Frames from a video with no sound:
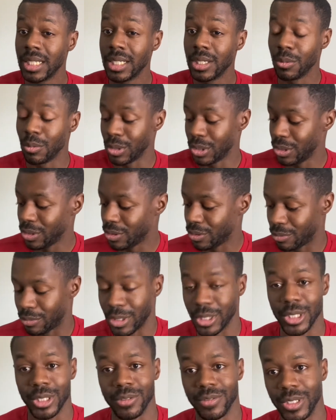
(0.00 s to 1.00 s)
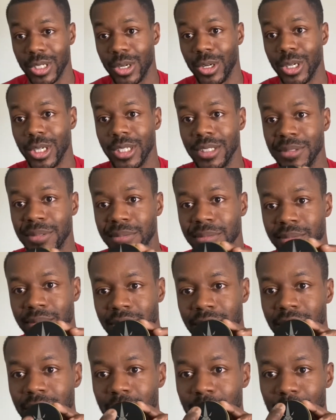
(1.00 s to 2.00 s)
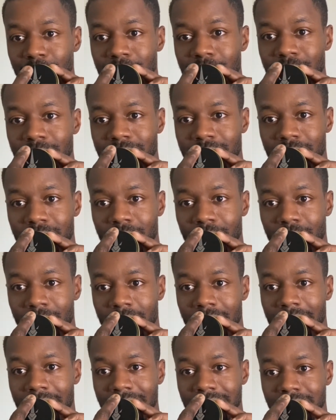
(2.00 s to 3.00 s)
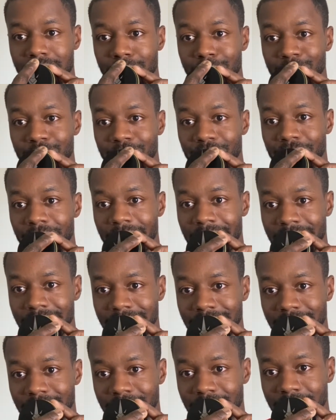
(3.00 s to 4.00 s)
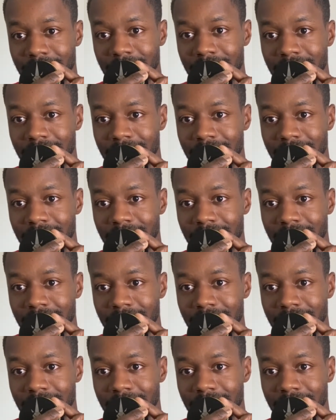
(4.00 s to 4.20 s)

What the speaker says: When you're in the rear of a car, the rear of the car has to move faster